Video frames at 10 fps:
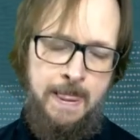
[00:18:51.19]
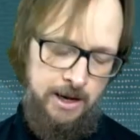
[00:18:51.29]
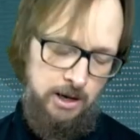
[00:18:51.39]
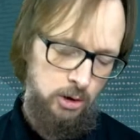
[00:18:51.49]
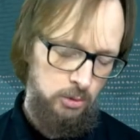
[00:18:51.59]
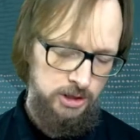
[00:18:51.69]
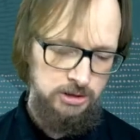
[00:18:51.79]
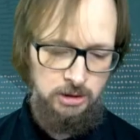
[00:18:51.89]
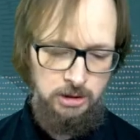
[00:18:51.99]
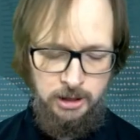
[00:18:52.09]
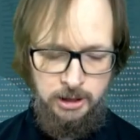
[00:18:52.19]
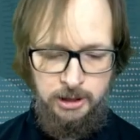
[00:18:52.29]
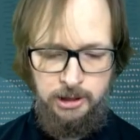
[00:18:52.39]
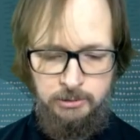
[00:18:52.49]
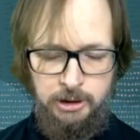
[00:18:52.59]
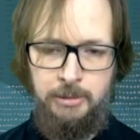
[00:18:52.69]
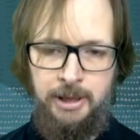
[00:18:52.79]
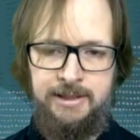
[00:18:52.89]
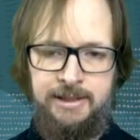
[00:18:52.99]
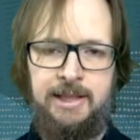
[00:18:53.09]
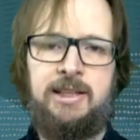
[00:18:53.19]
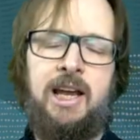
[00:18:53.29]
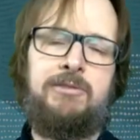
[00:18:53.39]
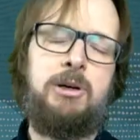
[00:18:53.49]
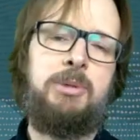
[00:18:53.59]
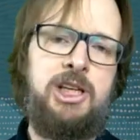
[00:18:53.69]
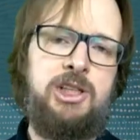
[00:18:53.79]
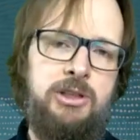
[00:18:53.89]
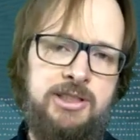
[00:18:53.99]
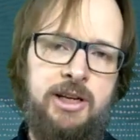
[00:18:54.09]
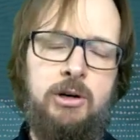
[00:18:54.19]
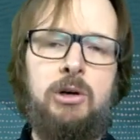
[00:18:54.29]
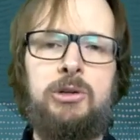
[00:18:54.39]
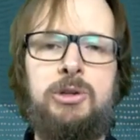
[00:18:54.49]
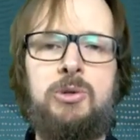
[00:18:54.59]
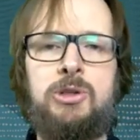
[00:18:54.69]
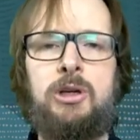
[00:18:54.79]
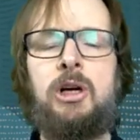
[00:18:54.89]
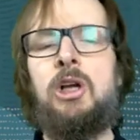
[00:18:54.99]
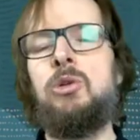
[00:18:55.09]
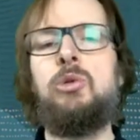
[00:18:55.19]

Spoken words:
I always recommend that every application has their own user,